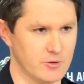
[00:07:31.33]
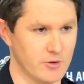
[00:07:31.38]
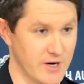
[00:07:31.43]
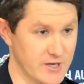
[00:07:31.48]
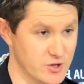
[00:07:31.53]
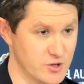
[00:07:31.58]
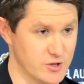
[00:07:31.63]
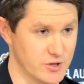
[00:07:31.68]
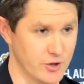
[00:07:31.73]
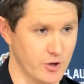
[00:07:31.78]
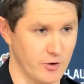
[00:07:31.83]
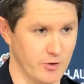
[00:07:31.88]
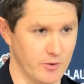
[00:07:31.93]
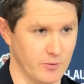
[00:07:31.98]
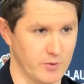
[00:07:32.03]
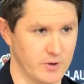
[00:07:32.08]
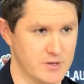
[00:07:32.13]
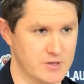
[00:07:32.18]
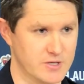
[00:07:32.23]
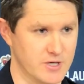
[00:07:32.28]
crashes occurring
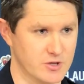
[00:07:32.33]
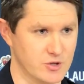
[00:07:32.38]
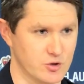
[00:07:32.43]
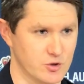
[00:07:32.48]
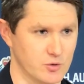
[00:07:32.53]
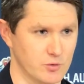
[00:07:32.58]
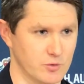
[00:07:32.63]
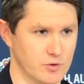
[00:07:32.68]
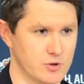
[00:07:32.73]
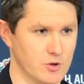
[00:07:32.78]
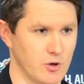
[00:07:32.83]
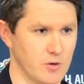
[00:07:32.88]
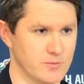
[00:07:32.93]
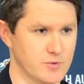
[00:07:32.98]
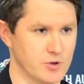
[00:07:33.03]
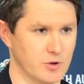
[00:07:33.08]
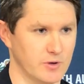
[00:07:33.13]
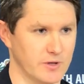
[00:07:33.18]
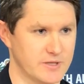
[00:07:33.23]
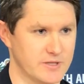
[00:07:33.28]
within such a short time
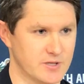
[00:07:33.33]
certainly